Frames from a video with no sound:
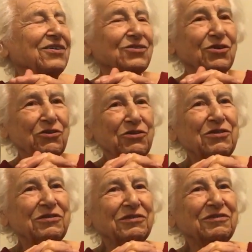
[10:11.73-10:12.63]
So
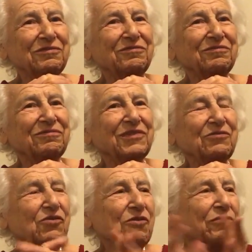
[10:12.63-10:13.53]
the
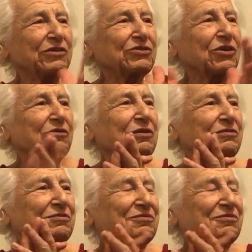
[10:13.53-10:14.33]
war was over.